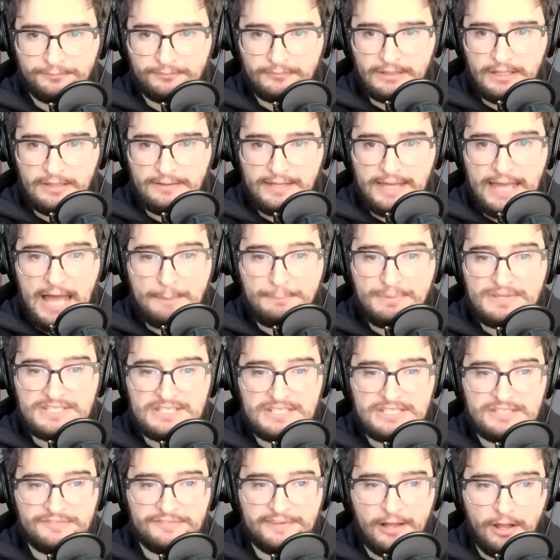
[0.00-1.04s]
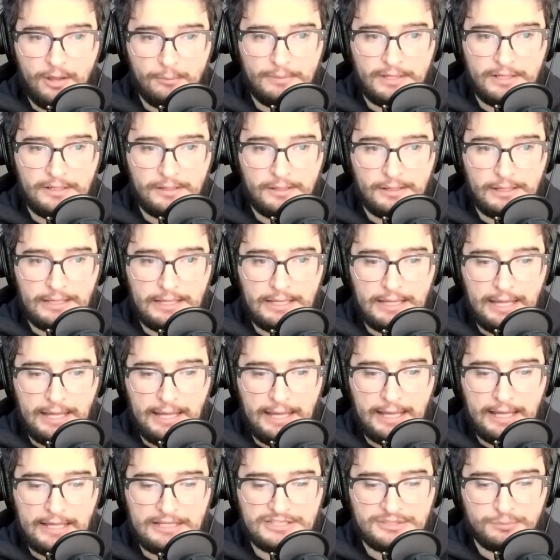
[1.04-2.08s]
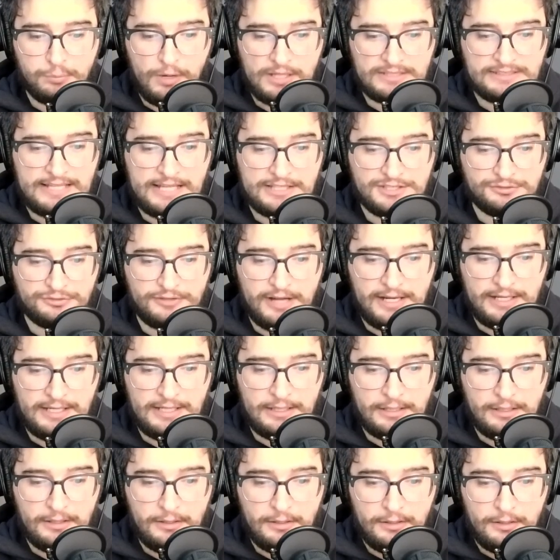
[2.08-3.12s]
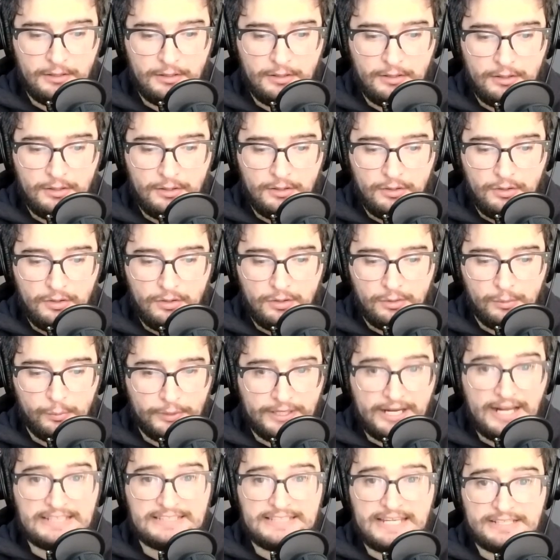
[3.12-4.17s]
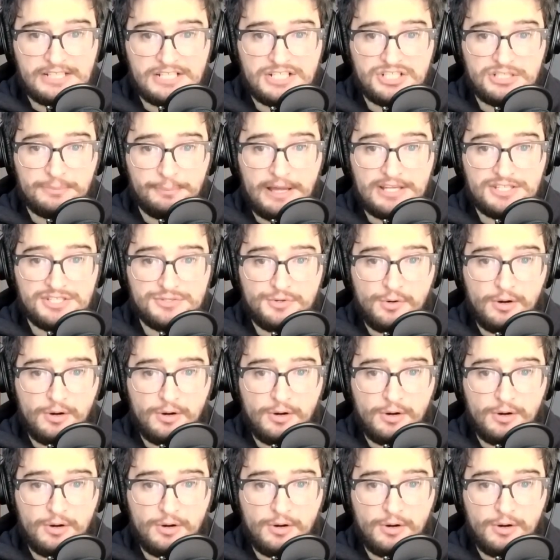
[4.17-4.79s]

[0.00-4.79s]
And the app is in development, and once that's ready, we're gonna take this shit by storm. Well,